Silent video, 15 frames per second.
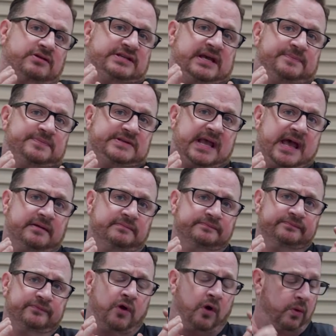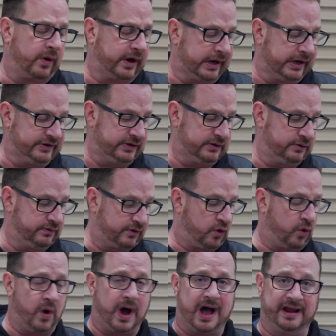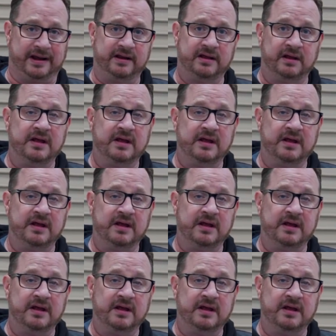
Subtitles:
tips yet, or we're going to do the quad.